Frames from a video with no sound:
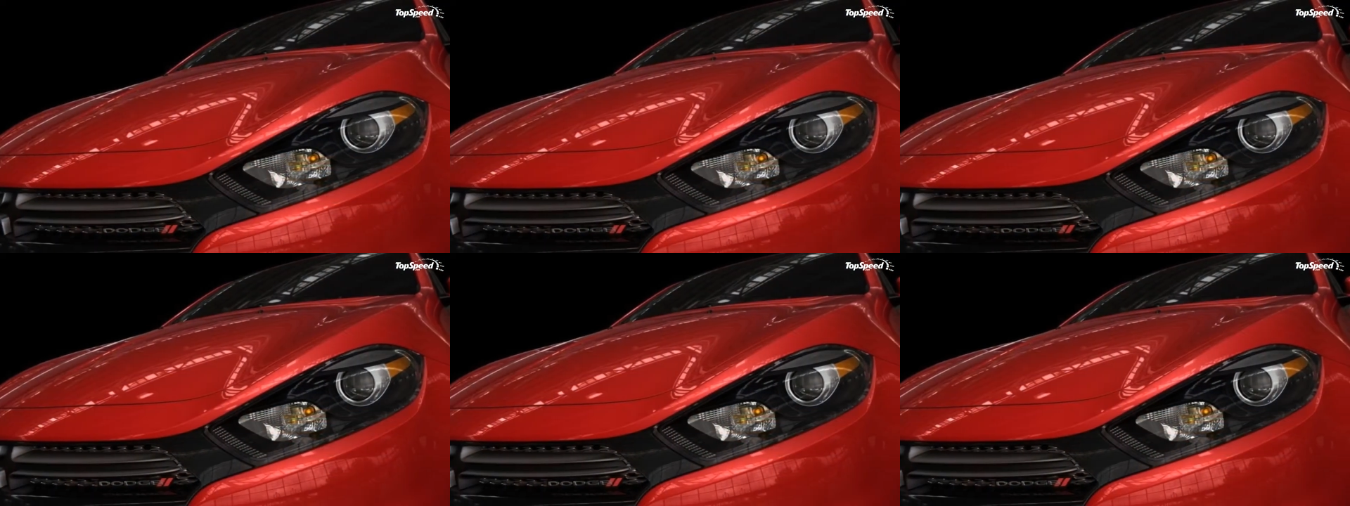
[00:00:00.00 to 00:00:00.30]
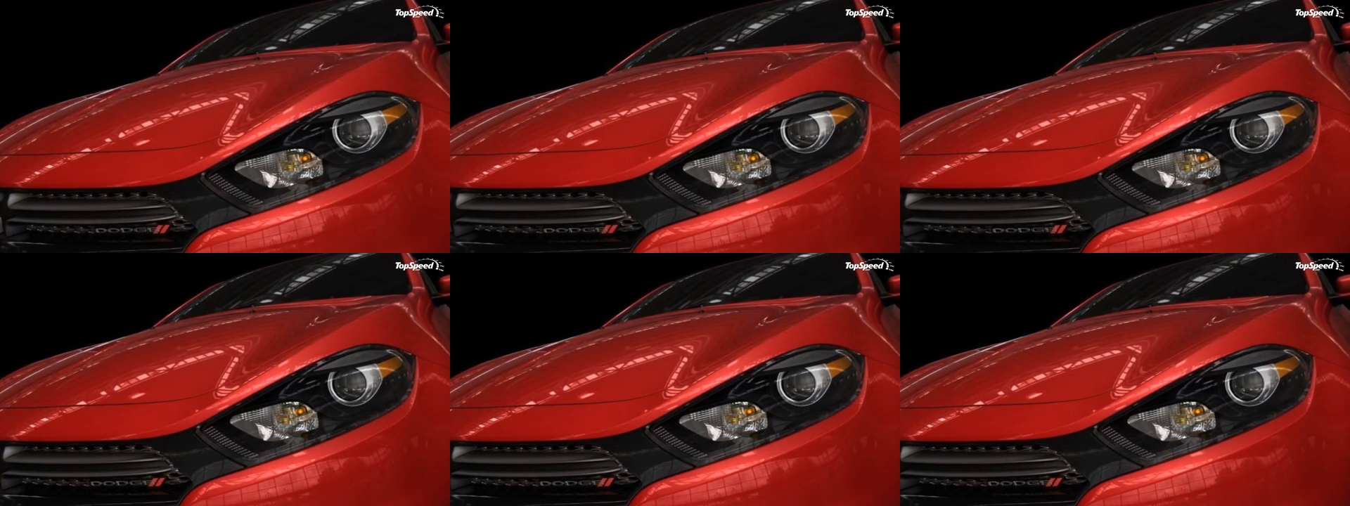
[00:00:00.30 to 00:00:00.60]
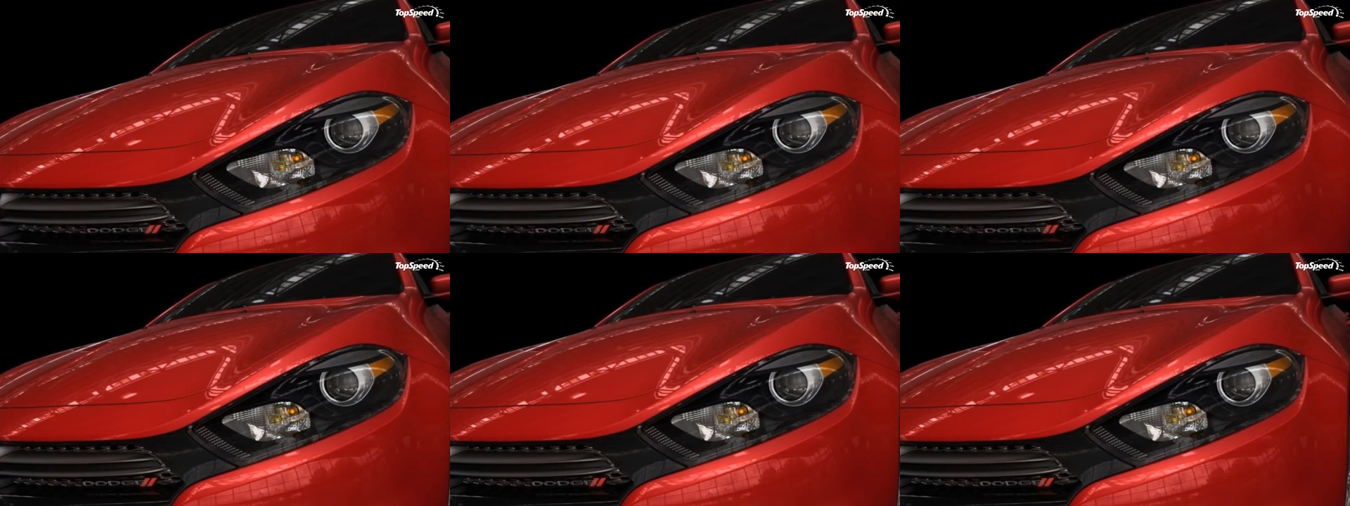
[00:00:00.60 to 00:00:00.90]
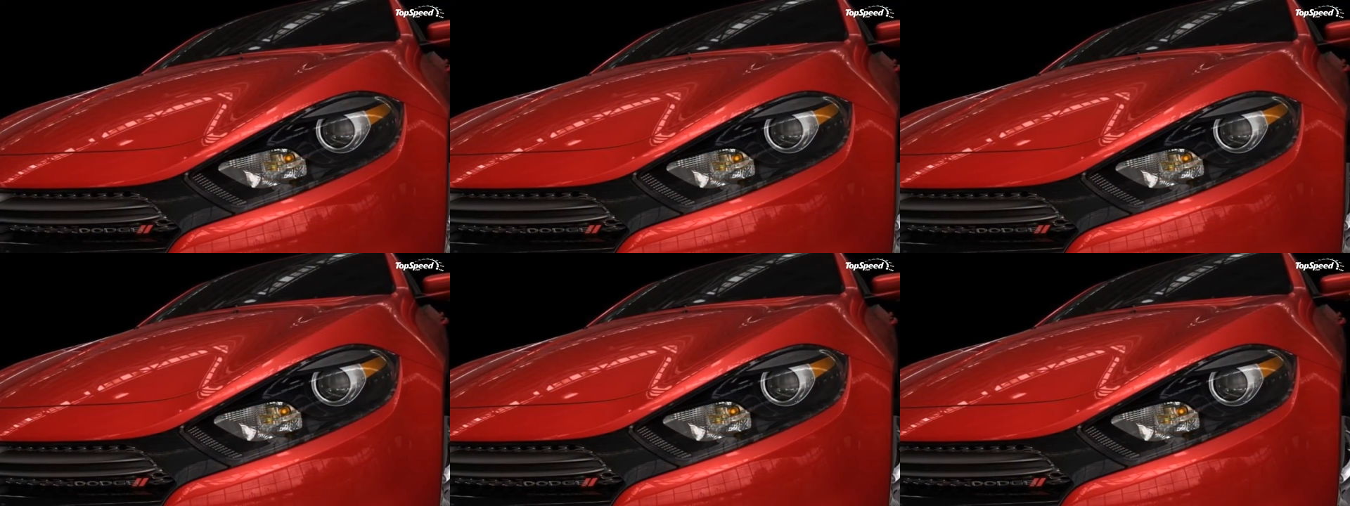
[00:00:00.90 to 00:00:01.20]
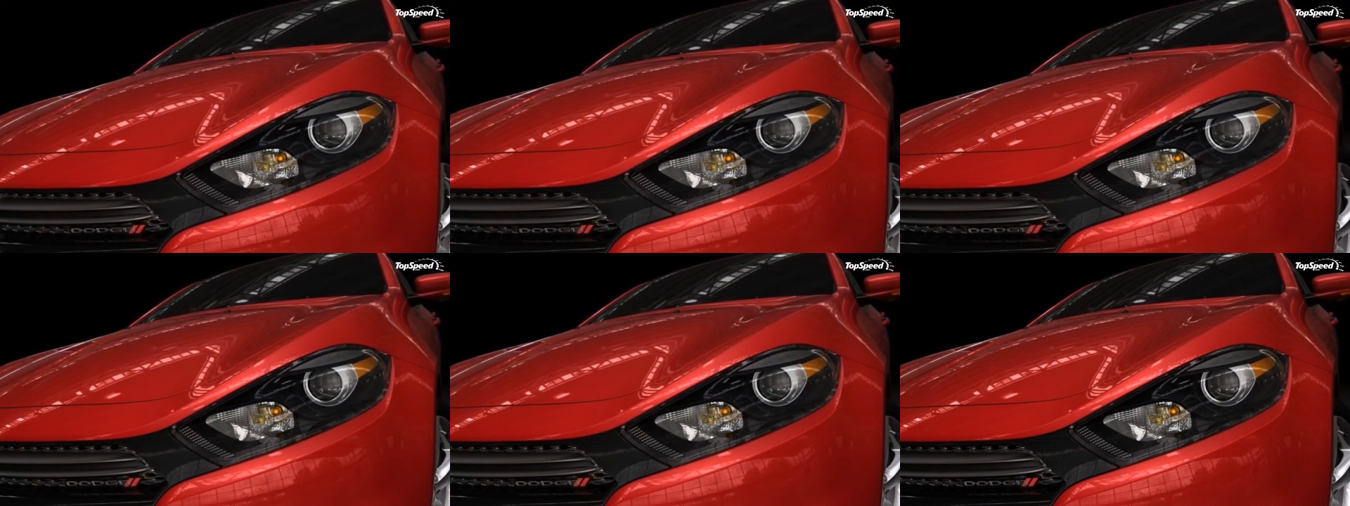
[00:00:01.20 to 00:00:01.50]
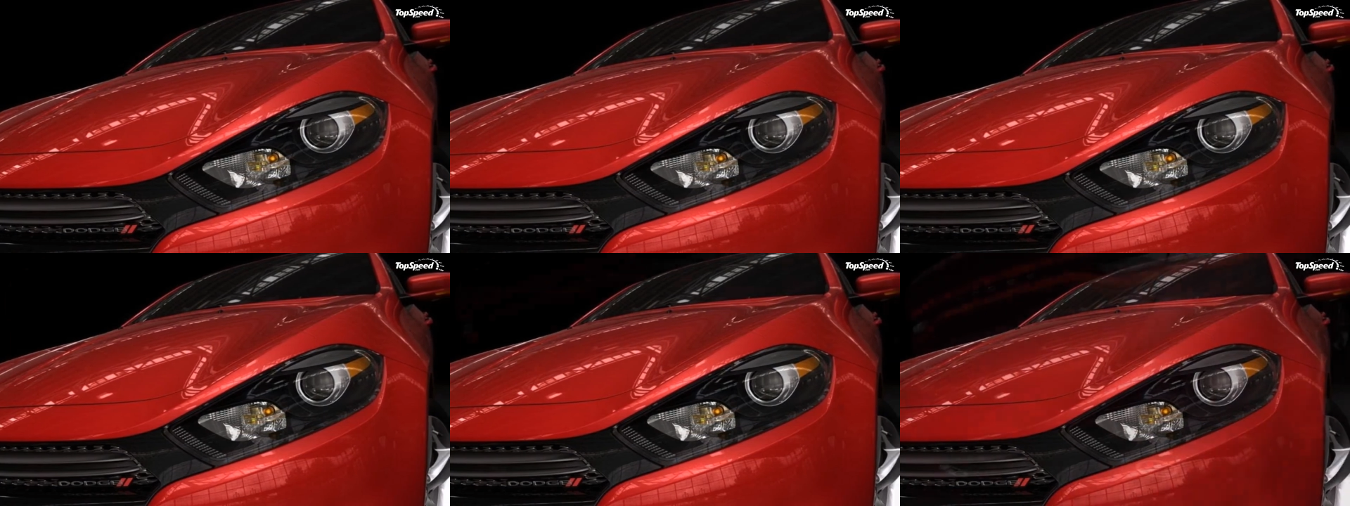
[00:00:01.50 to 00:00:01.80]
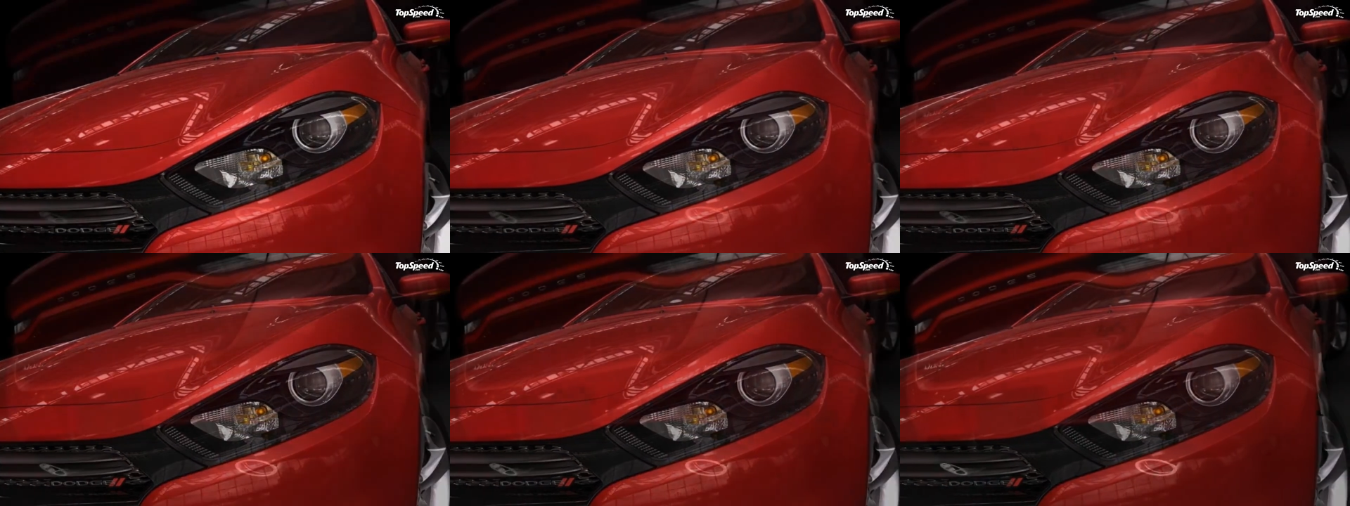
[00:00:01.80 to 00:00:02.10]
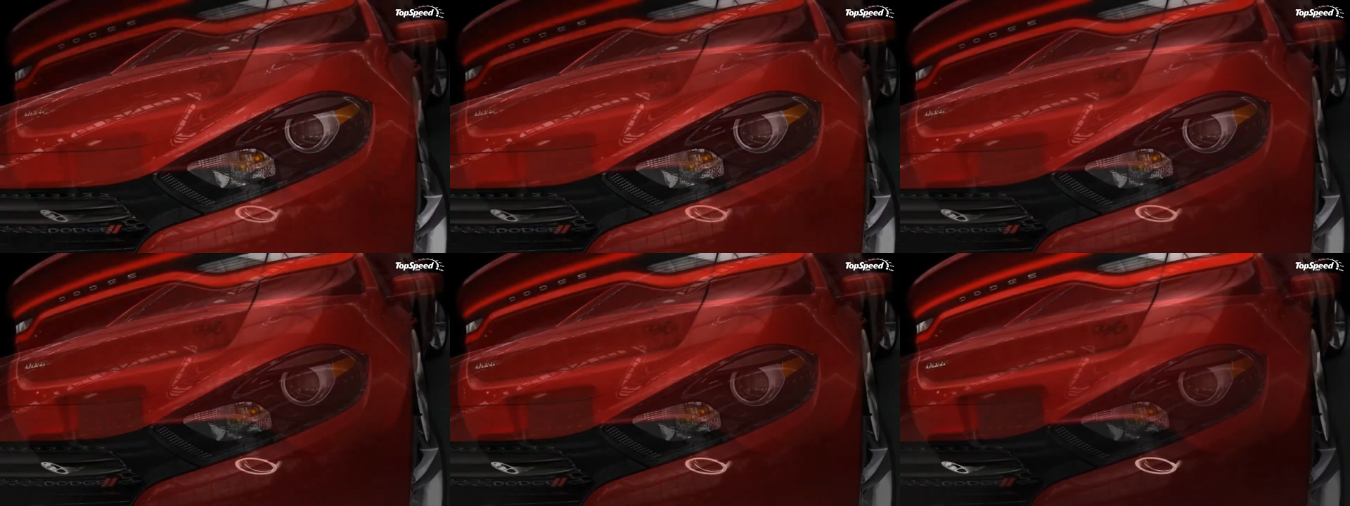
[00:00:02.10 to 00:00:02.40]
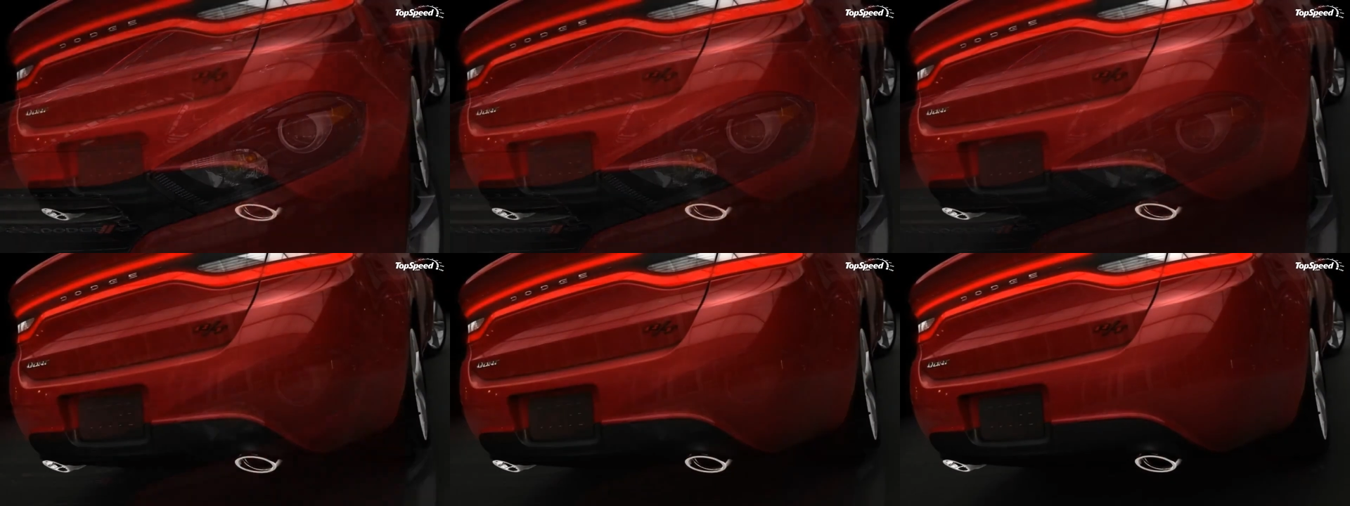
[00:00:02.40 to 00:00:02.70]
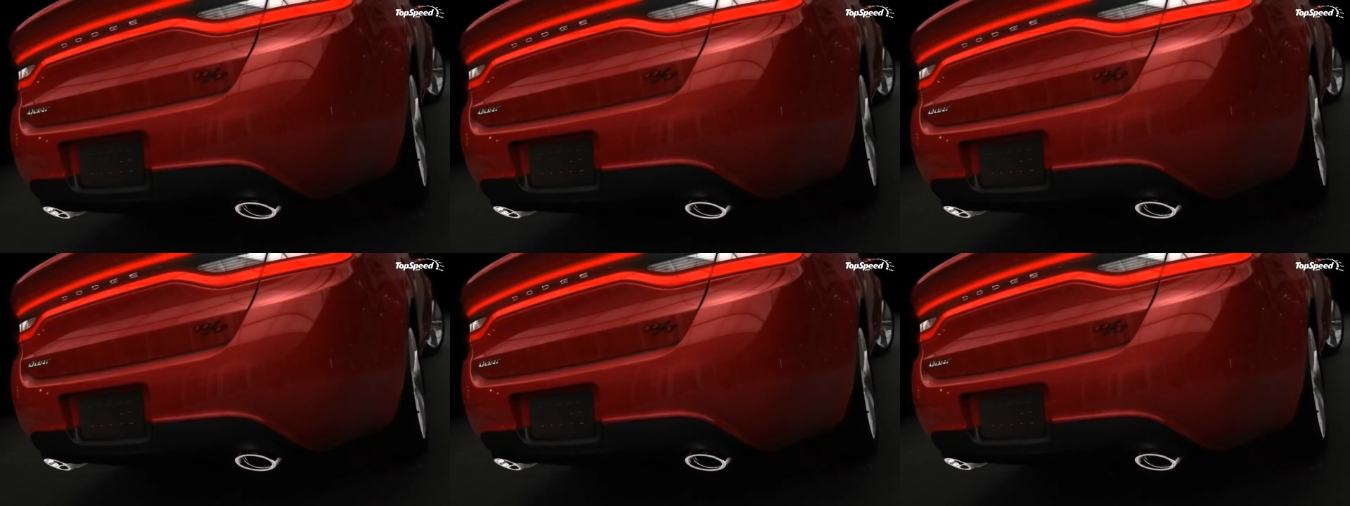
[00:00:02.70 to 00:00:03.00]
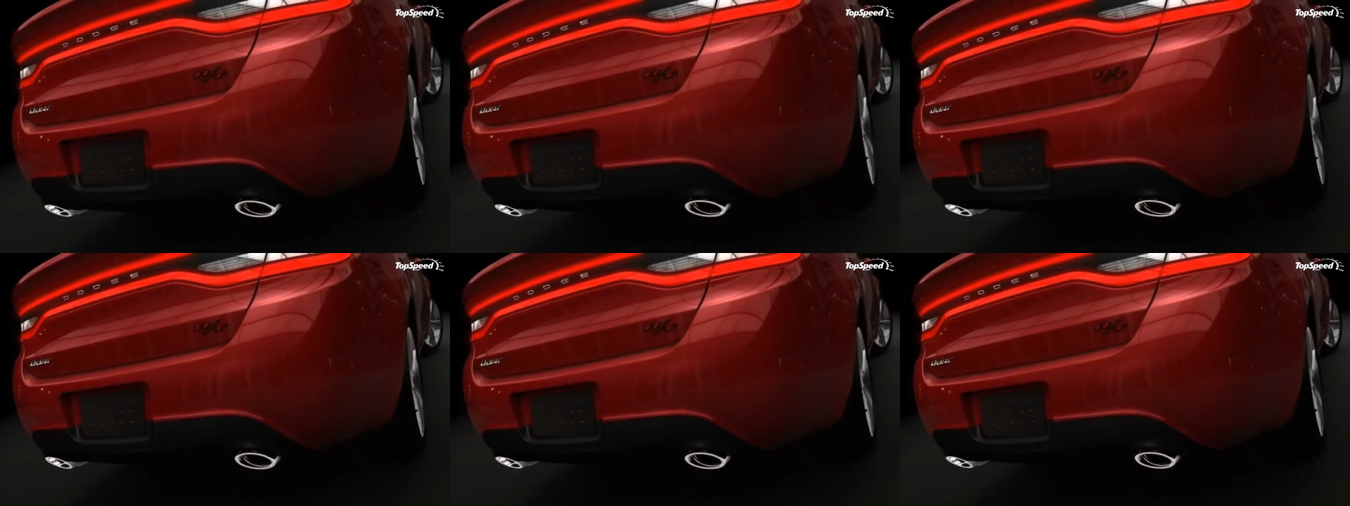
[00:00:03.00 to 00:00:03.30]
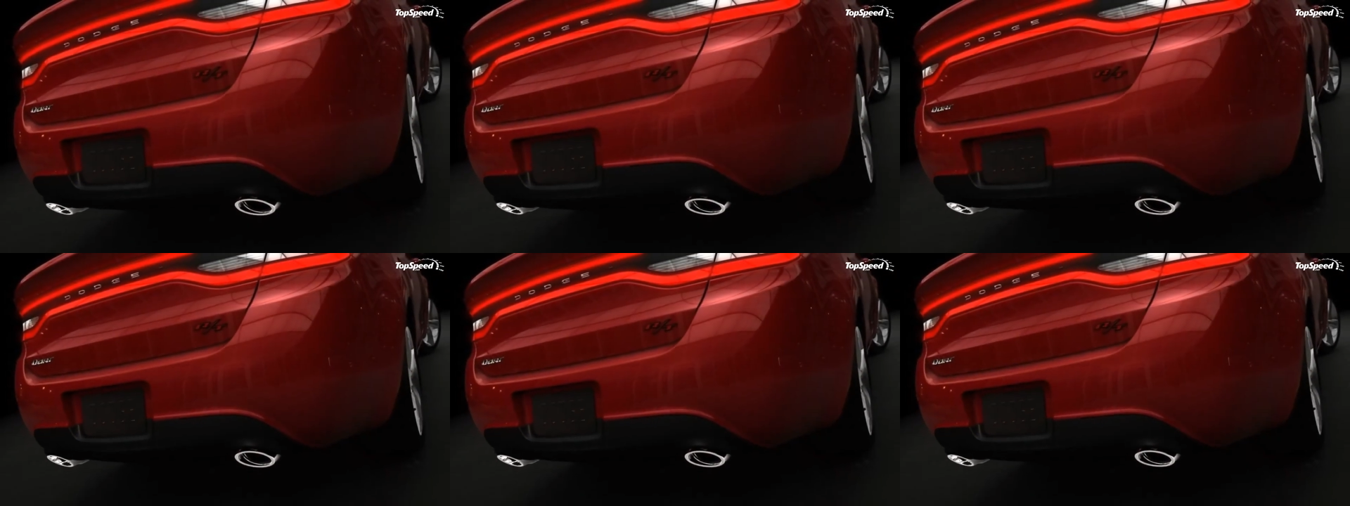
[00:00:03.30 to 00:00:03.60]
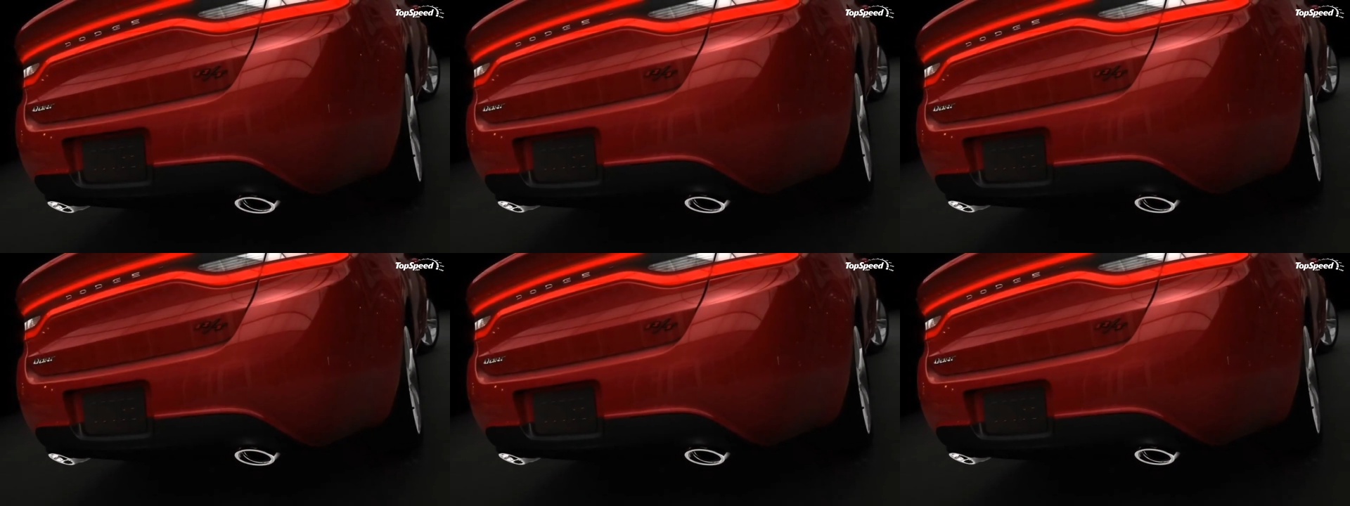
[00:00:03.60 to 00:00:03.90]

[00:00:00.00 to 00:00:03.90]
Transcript: No face is visible, so there are no lips to read.